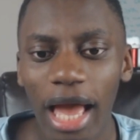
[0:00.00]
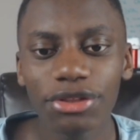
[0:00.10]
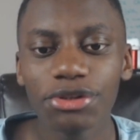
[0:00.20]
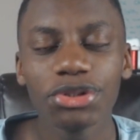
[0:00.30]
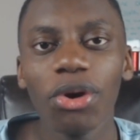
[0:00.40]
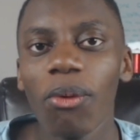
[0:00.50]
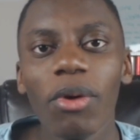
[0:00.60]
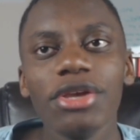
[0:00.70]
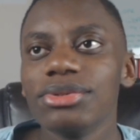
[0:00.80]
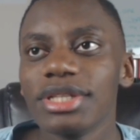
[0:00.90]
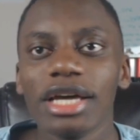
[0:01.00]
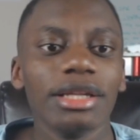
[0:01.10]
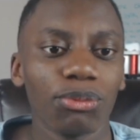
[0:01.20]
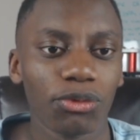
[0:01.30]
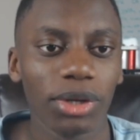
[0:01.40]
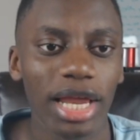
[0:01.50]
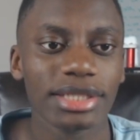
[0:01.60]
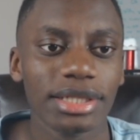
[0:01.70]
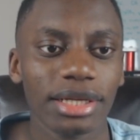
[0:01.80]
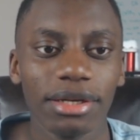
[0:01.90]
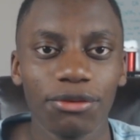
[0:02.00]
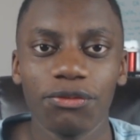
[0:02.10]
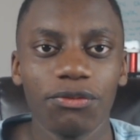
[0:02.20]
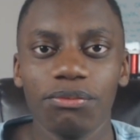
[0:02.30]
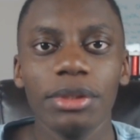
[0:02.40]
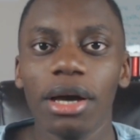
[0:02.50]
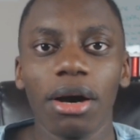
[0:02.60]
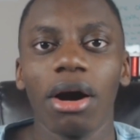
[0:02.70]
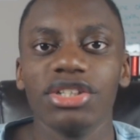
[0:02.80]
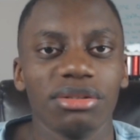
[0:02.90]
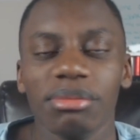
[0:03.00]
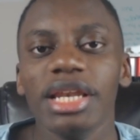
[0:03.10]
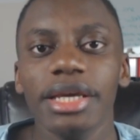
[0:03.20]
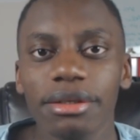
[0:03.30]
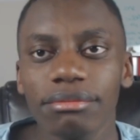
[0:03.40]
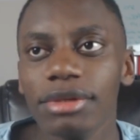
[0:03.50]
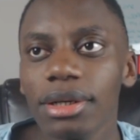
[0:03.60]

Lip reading: And there's no way you sell him for less than 100 million.